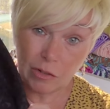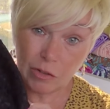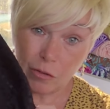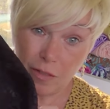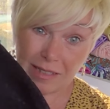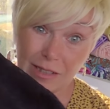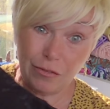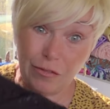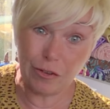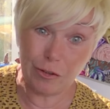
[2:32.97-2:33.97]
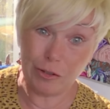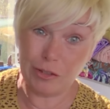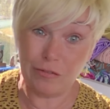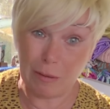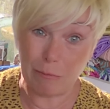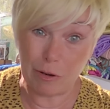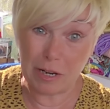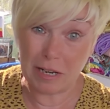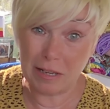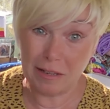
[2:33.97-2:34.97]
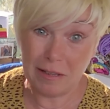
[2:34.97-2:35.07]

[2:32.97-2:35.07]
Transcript: So that's the first fabric